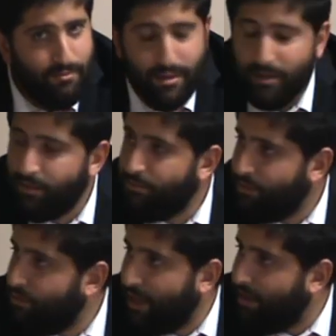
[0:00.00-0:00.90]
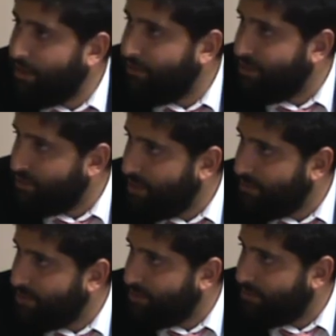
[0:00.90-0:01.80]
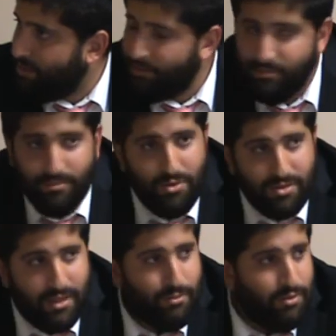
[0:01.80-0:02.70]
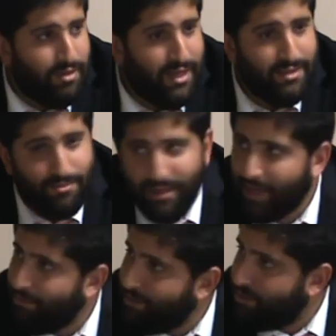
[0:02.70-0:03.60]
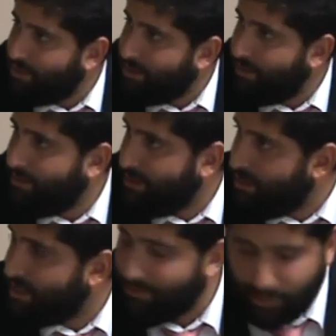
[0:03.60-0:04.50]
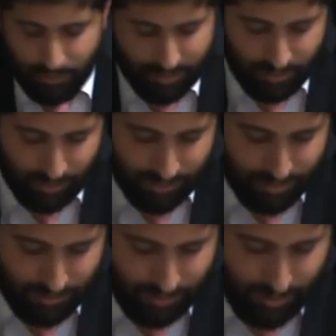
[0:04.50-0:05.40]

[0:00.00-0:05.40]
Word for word: Meaning, the all of it is relevant, but most of them we rely on Talmidei Chachamim to learn them, and there's some that you need to know also.